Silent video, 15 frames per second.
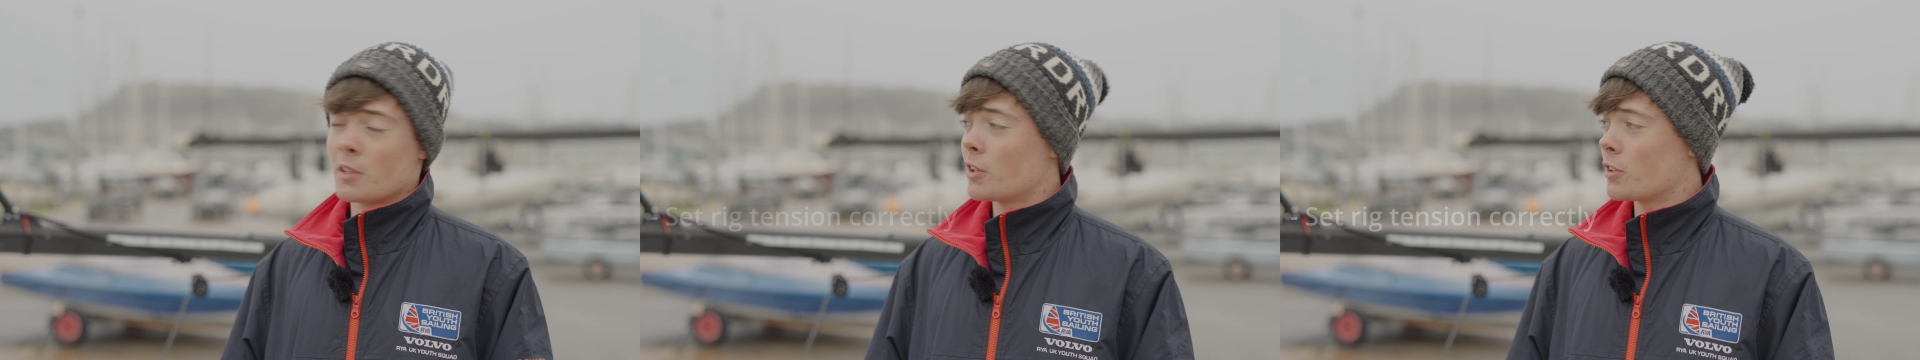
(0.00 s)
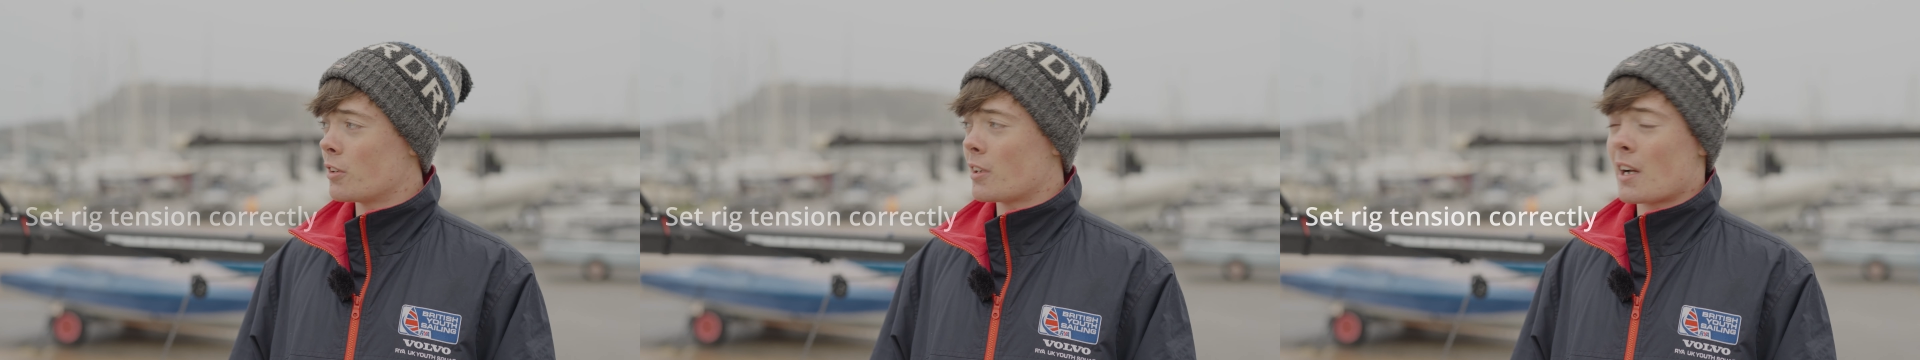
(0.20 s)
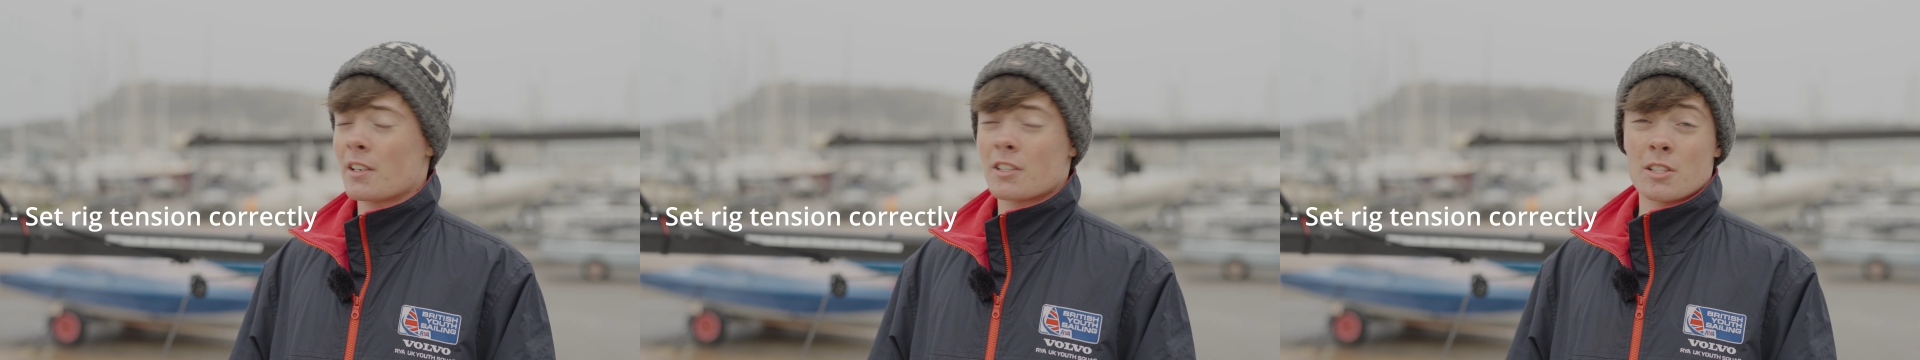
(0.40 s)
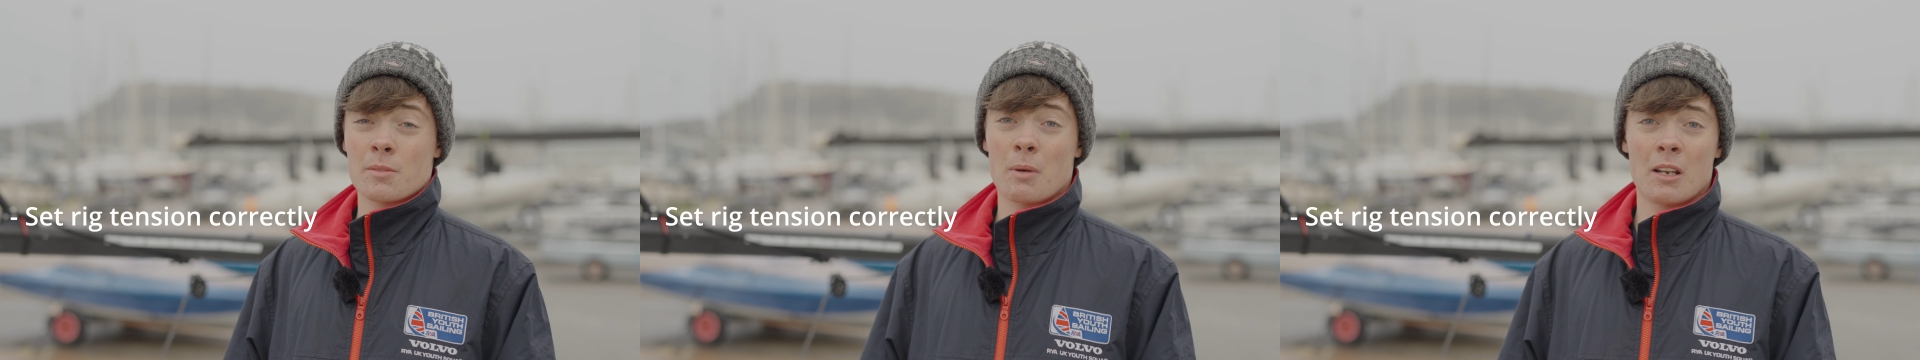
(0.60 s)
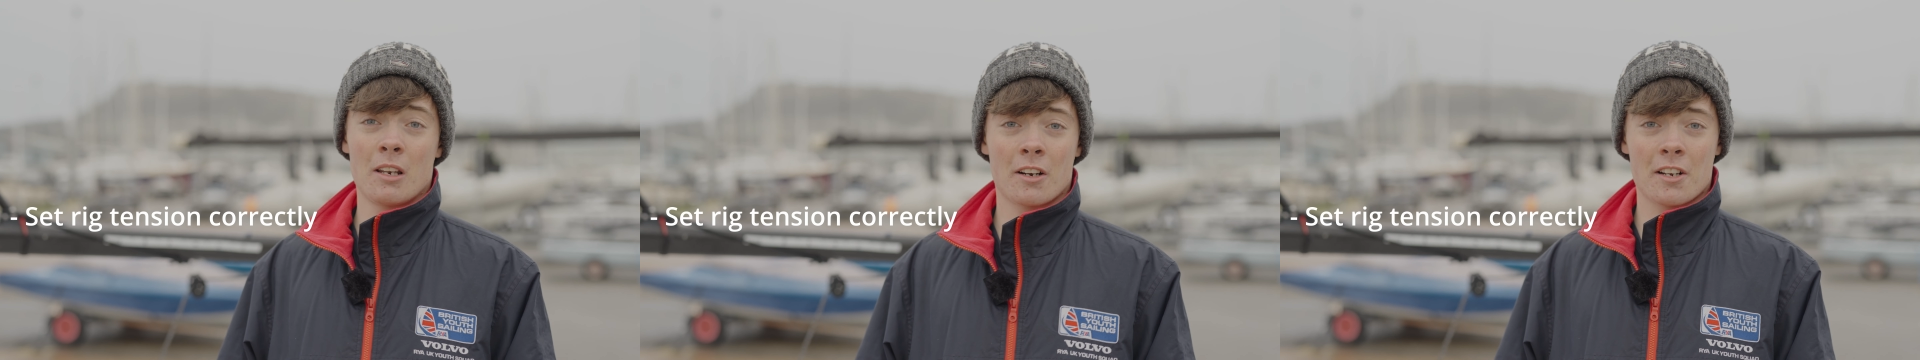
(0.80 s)
You can do that just
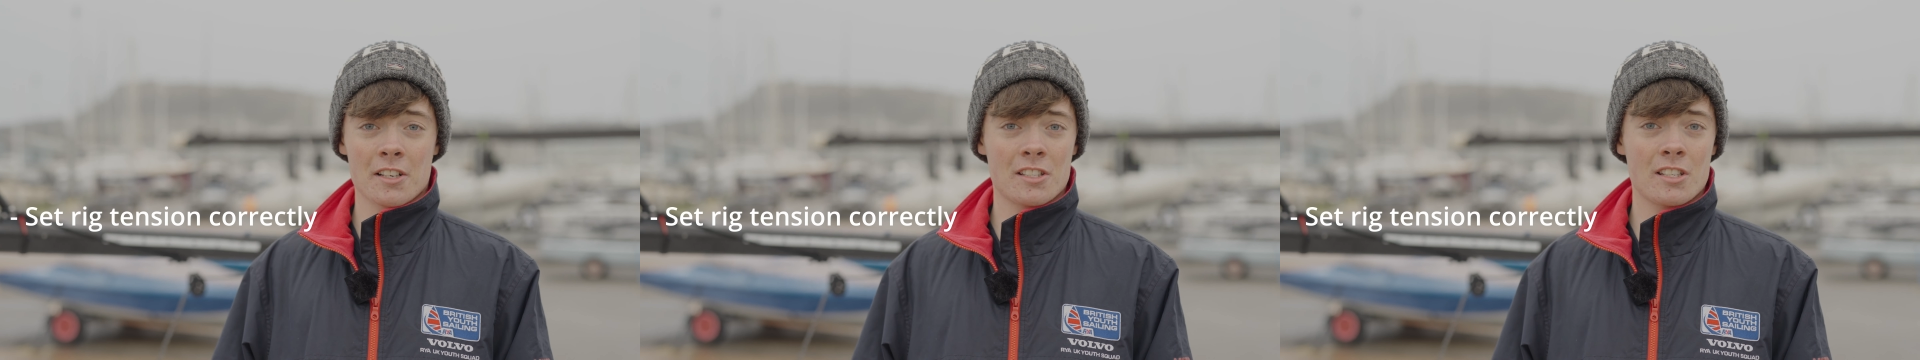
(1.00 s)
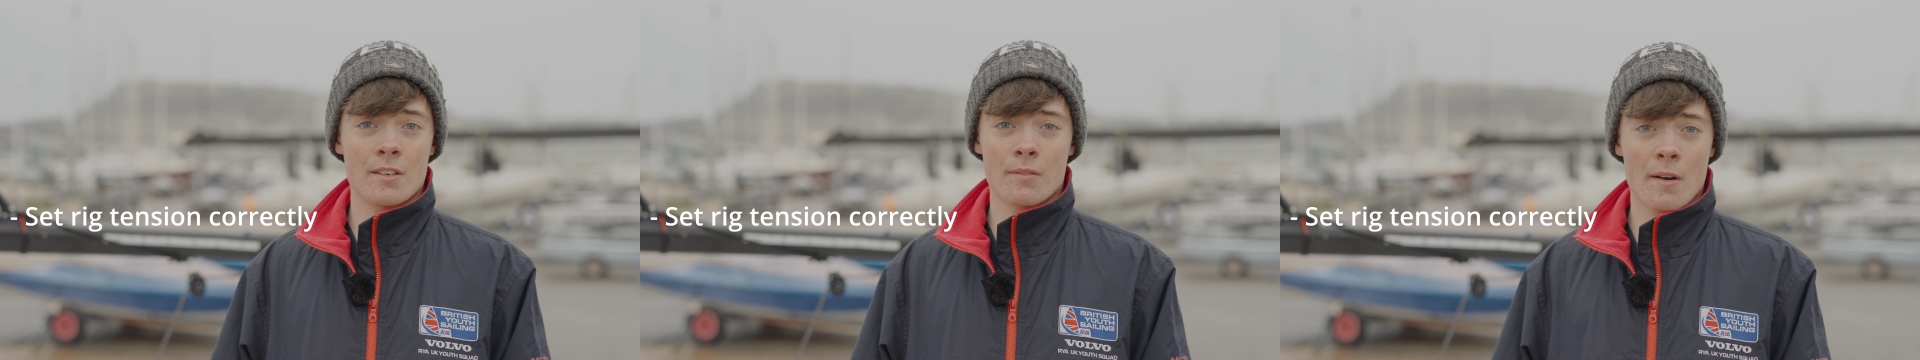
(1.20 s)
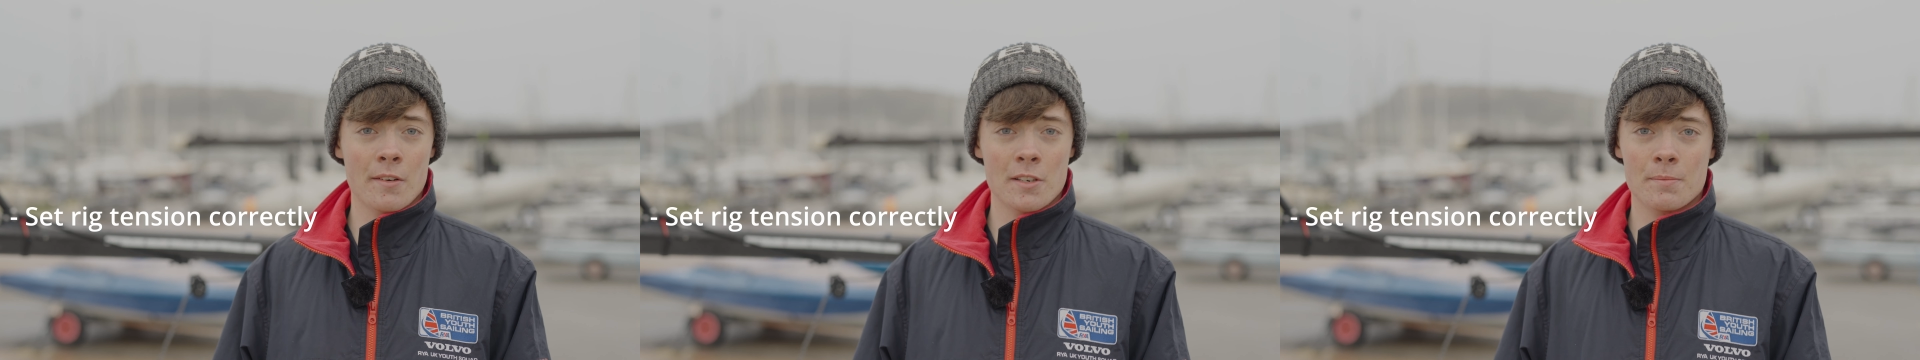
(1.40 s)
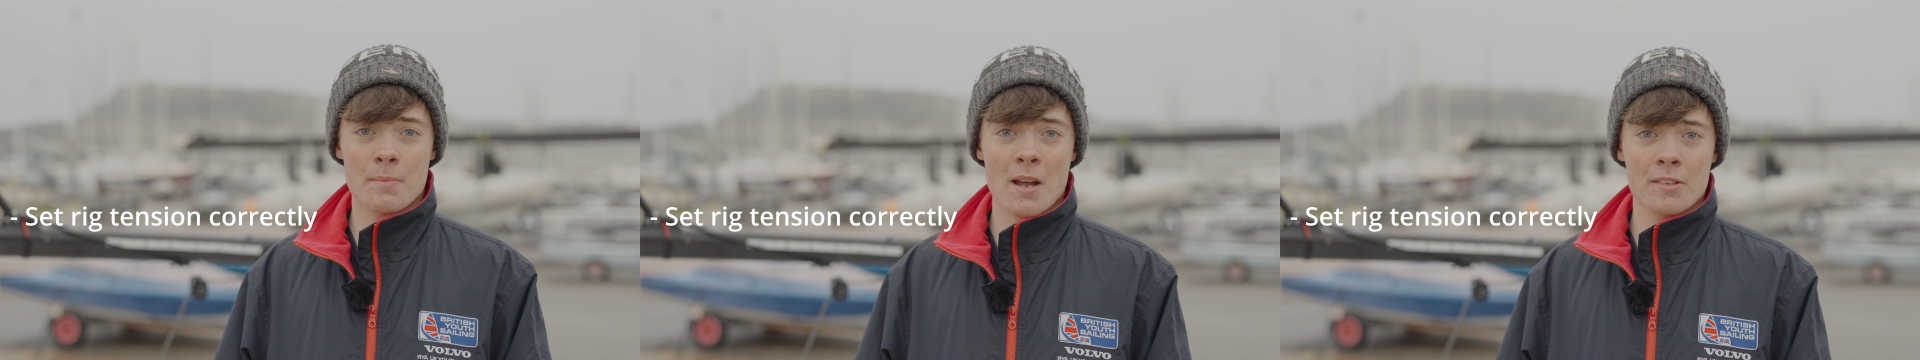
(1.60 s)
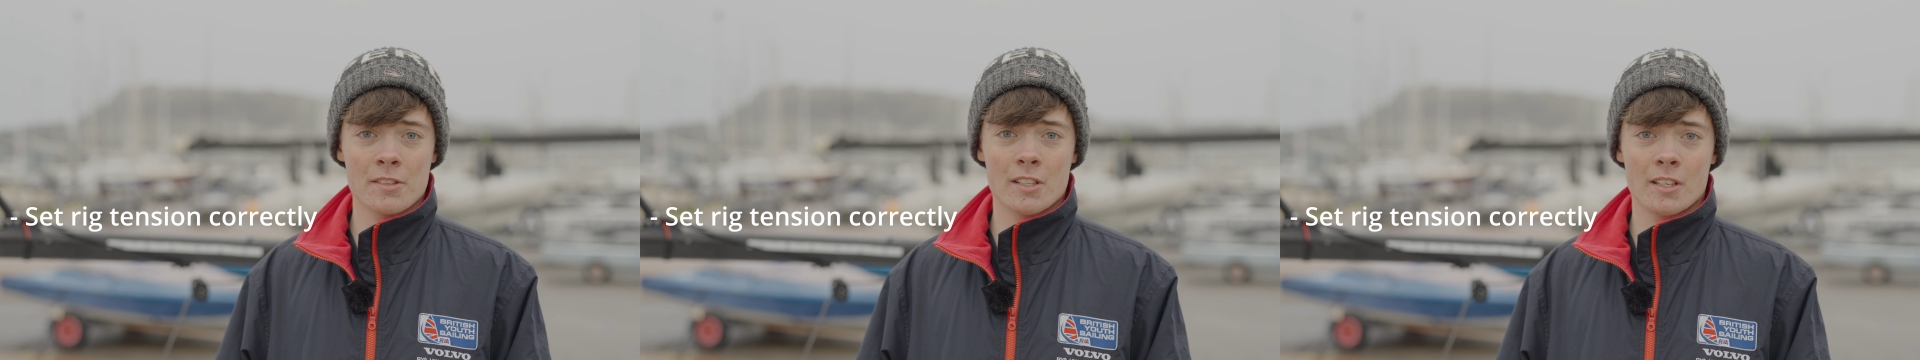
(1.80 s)
by looking to see where it's
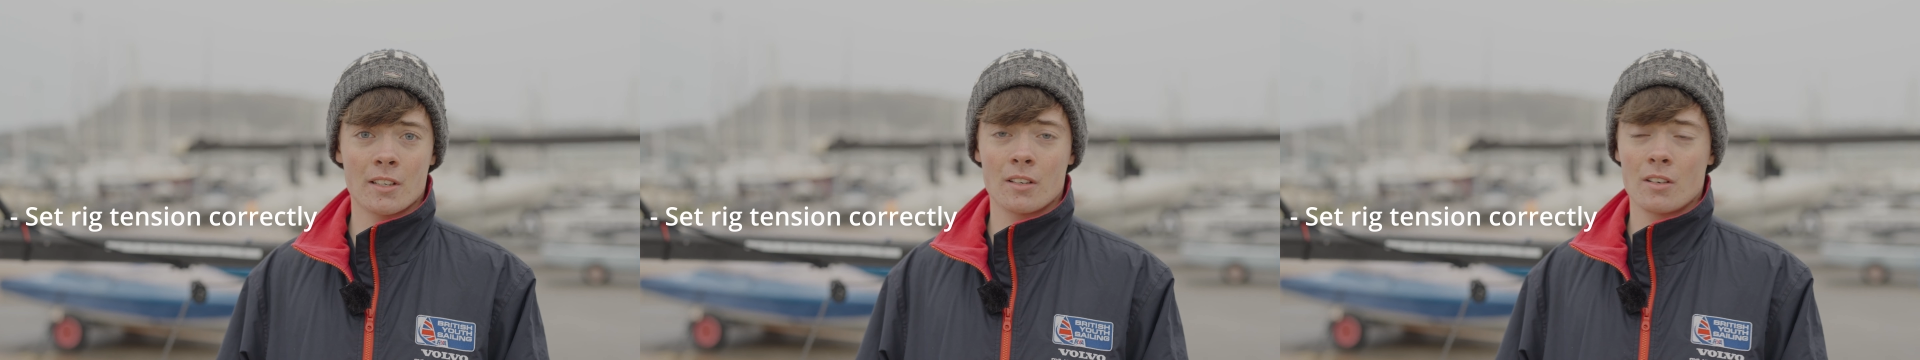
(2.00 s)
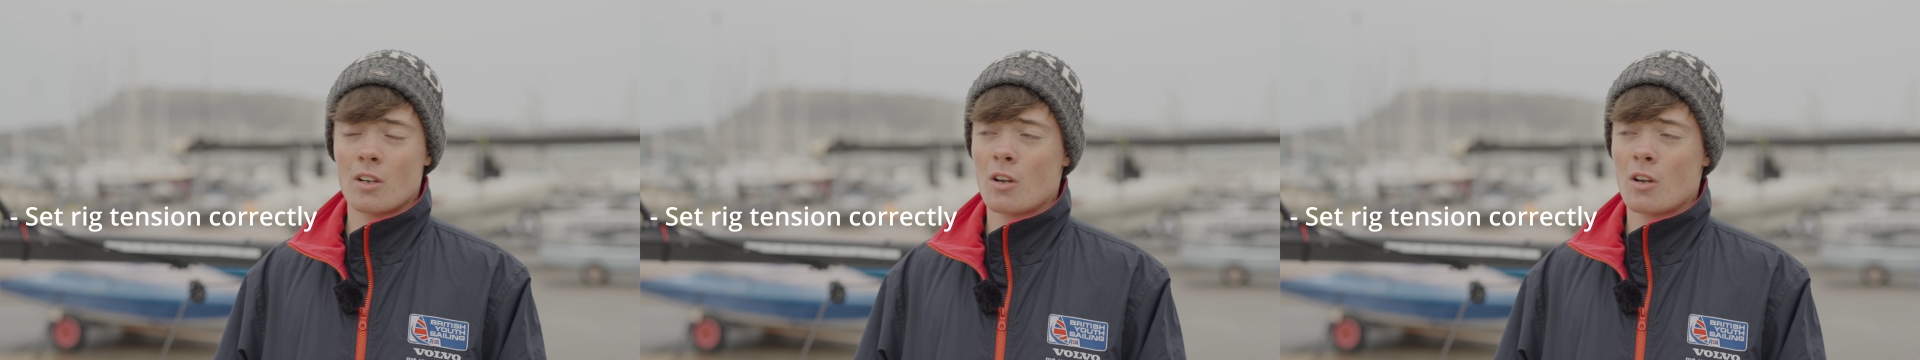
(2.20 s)
bouncing